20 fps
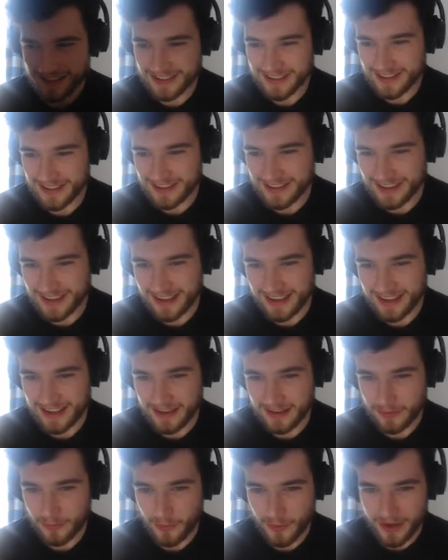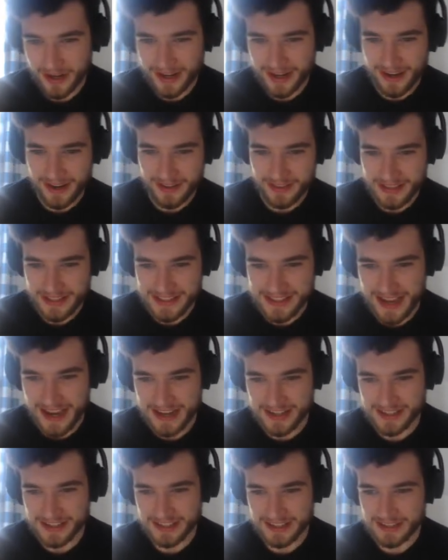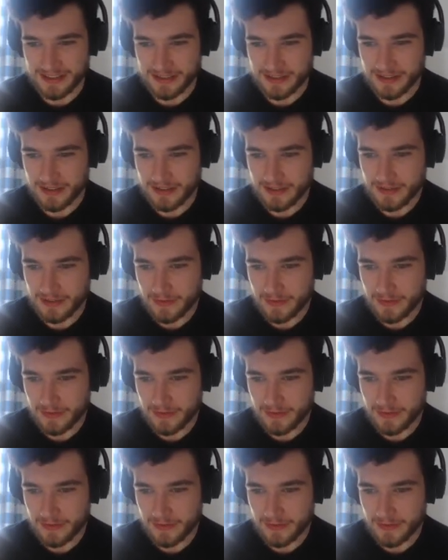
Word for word: look at what it these actually do.